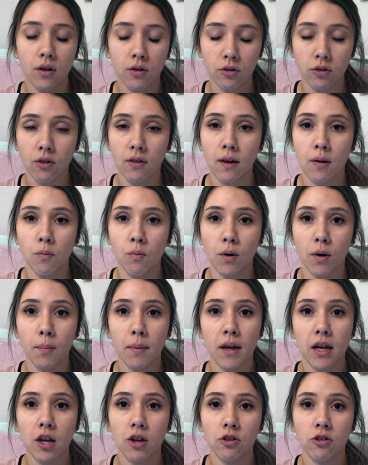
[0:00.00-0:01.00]
so that we're
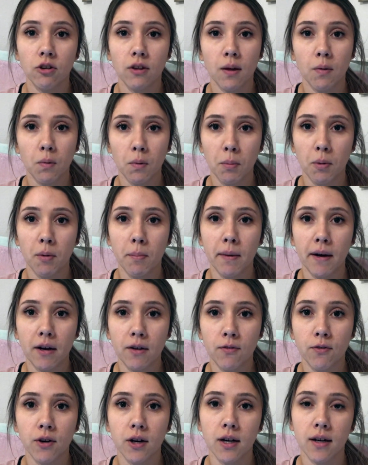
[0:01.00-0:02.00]
making sure that we're
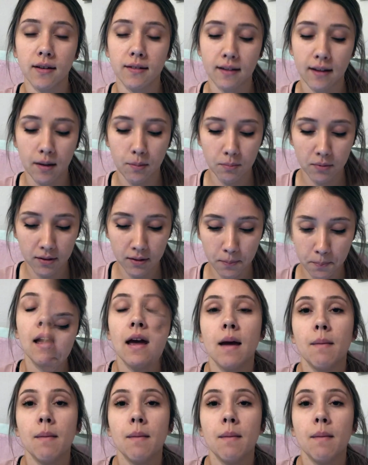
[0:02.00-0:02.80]
prepared for our exams.